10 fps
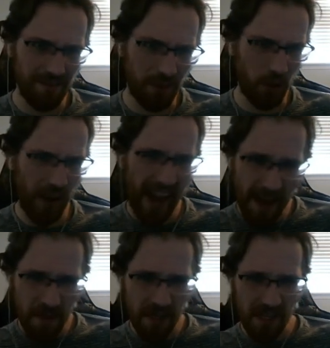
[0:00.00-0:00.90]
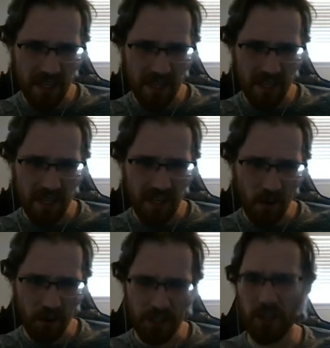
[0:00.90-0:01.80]
crab,
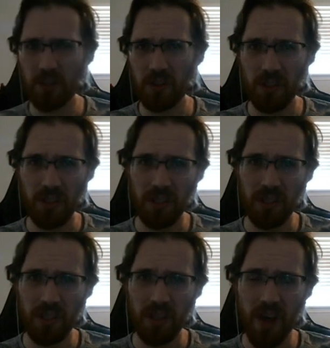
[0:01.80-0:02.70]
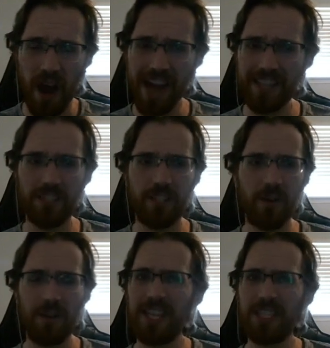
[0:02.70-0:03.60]
or turtle. I actually
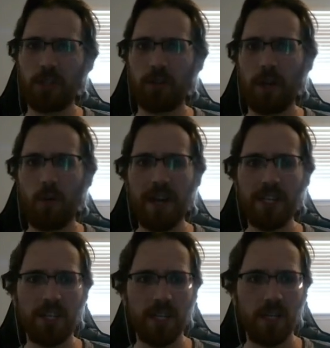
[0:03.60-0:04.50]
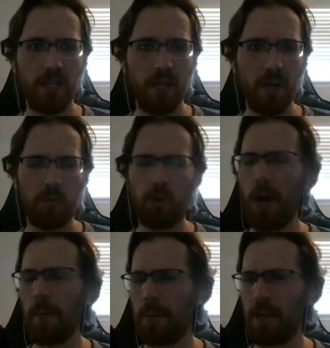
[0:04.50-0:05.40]
don't. That's a great question.
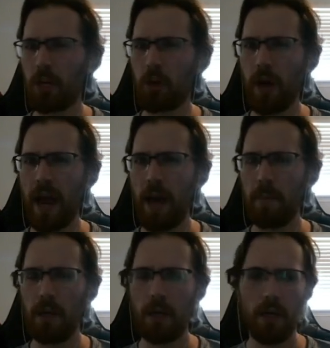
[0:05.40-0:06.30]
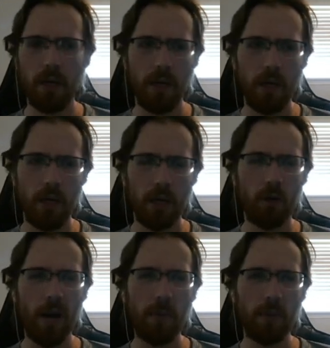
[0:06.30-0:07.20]
Probably a crab
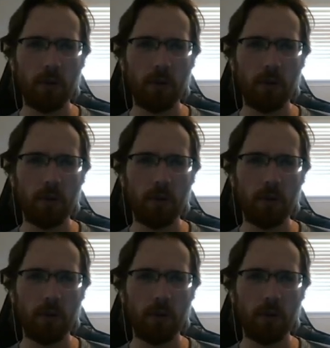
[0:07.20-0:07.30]
with